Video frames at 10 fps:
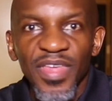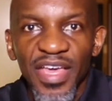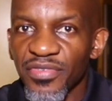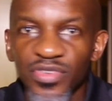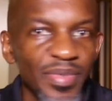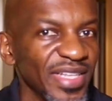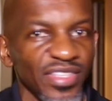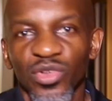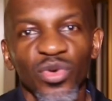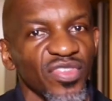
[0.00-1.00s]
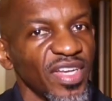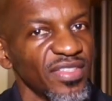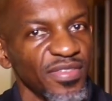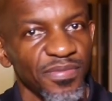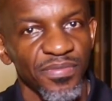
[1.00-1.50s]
Everybody knows that.